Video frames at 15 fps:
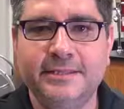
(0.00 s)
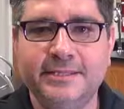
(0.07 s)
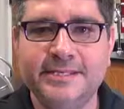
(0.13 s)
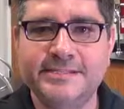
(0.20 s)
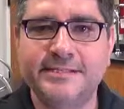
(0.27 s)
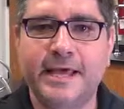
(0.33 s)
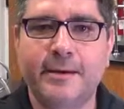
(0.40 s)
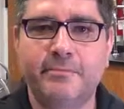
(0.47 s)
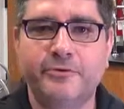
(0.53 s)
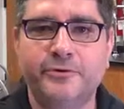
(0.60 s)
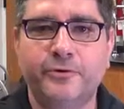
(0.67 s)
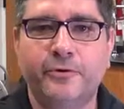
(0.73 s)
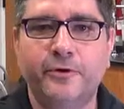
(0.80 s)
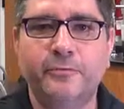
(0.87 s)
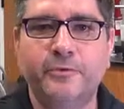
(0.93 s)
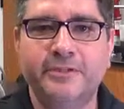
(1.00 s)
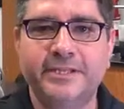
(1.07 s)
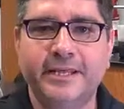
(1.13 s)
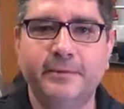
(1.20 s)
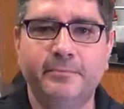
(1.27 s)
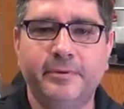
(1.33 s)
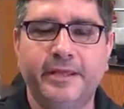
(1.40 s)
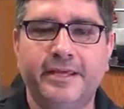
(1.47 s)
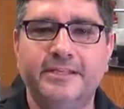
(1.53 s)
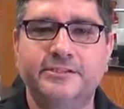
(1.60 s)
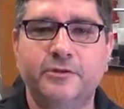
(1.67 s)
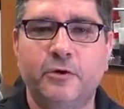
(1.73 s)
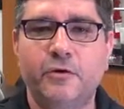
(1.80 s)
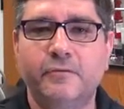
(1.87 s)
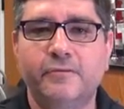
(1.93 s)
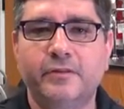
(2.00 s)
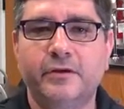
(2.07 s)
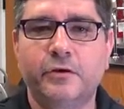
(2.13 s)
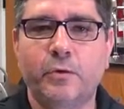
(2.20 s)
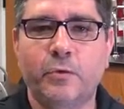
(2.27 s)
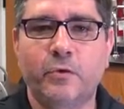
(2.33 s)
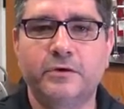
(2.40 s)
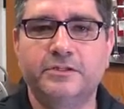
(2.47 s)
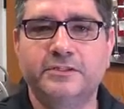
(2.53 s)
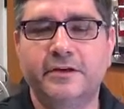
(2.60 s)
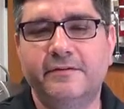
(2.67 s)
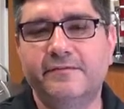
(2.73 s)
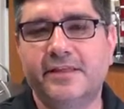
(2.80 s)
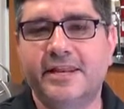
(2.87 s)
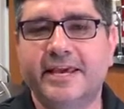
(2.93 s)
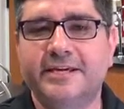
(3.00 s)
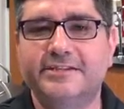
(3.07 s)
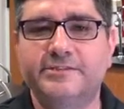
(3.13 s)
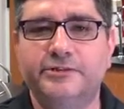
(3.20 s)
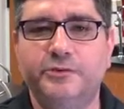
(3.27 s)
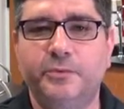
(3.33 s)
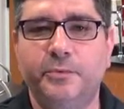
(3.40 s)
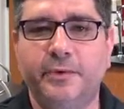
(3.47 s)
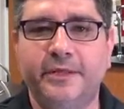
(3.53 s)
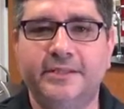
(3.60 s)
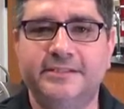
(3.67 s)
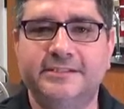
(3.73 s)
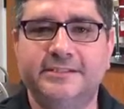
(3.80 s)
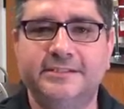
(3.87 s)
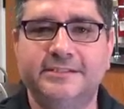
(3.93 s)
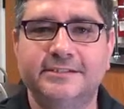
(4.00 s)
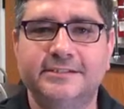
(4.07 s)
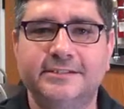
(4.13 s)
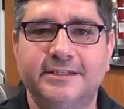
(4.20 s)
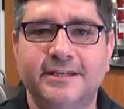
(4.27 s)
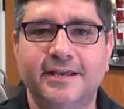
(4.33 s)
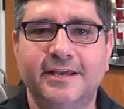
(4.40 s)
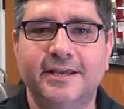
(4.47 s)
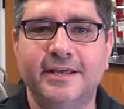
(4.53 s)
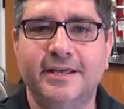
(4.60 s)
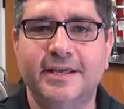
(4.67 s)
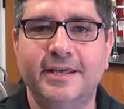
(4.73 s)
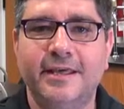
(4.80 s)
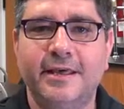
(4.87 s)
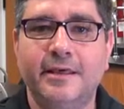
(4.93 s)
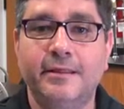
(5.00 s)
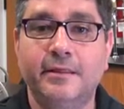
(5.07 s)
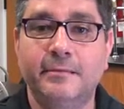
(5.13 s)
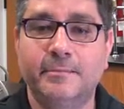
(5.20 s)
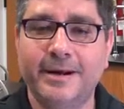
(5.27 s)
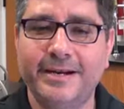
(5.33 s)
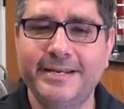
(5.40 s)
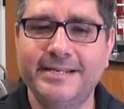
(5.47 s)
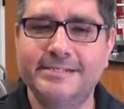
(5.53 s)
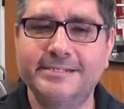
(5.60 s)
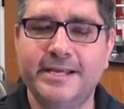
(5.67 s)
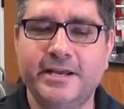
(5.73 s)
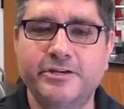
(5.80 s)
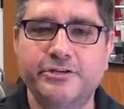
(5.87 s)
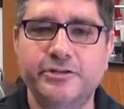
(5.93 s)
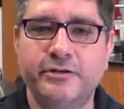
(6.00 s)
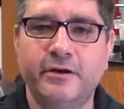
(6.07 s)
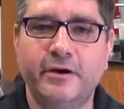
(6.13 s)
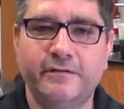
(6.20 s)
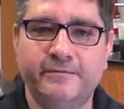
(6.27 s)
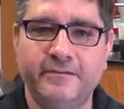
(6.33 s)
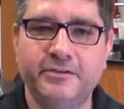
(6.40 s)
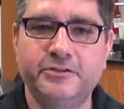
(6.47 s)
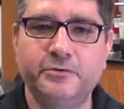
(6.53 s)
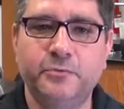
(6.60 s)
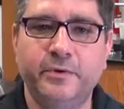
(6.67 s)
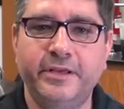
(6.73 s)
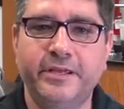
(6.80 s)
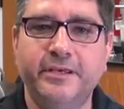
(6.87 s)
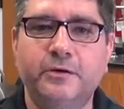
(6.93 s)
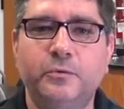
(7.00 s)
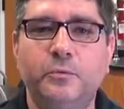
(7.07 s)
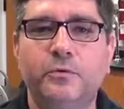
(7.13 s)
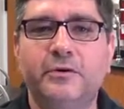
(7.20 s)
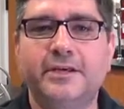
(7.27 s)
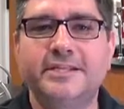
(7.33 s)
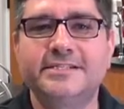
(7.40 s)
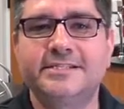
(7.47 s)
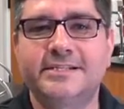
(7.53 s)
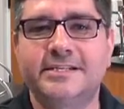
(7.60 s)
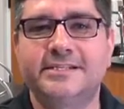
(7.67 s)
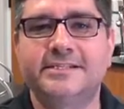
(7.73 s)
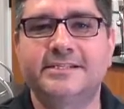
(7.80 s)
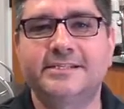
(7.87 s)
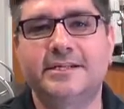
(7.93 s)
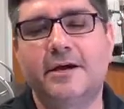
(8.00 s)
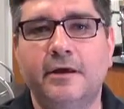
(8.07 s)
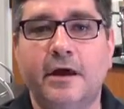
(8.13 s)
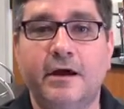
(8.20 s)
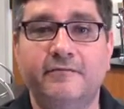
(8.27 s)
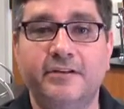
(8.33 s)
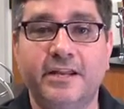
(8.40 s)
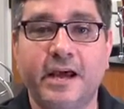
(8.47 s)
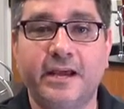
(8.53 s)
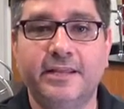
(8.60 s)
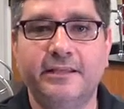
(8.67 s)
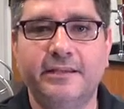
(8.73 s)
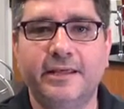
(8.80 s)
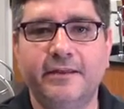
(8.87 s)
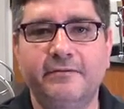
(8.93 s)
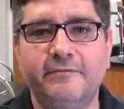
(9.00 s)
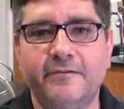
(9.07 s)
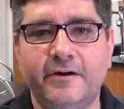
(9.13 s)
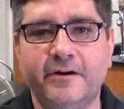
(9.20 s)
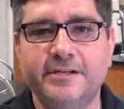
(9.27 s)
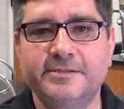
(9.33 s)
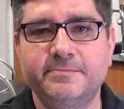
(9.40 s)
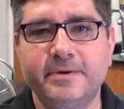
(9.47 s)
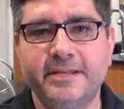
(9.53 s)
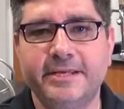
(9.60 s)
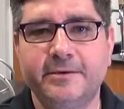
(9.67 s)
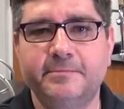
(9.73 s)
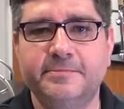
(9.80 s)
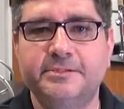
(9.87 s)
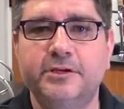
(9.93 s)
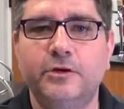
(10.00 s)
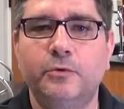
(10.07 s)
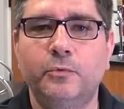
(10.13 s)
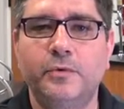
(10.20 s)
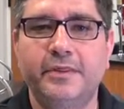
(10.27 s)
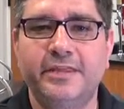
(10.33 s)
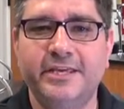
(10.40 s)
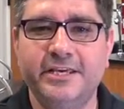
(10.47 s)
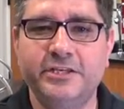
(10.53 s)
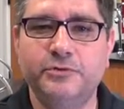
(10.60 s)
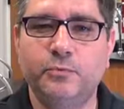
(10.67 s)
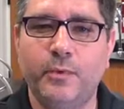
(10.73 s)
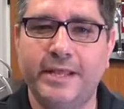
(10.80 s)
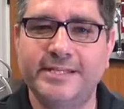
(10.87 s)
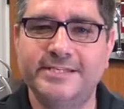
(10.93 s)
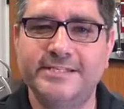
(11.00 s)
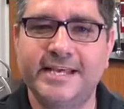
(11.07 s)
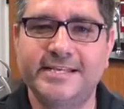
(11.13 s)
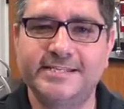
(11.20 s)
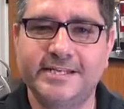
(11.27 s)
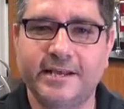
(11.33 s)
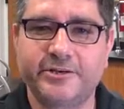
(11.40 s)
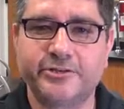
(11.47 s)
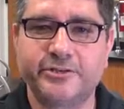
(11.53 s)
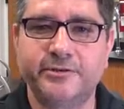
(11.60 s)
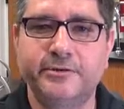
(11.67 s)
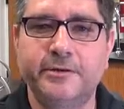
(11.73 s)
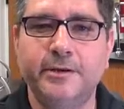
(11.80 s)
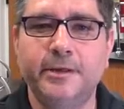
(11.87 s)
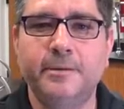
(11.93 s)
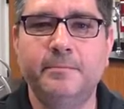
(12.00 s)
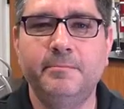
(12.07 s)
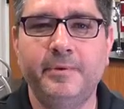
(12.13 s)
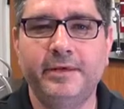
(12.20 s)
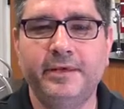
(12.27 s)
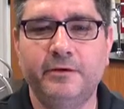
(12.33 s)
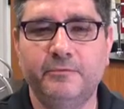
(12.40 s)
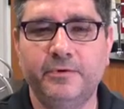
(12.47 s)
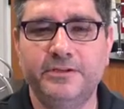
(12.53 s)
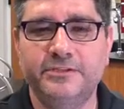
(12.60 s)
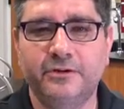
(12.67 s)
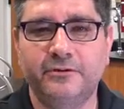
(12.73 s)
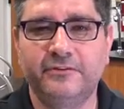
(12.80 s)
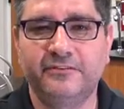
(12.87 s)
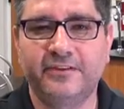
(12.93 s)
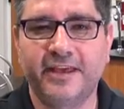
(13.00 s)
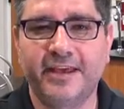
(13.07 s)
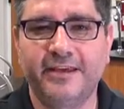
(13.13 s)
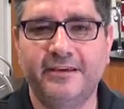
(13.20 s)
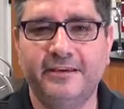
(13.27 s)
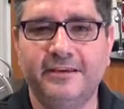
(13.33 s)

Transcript: This laboratory will take place over the course of the next 2 weeks. The Monday session of each week will consist of inoculating various mediums, with each Wednesday session being a results day.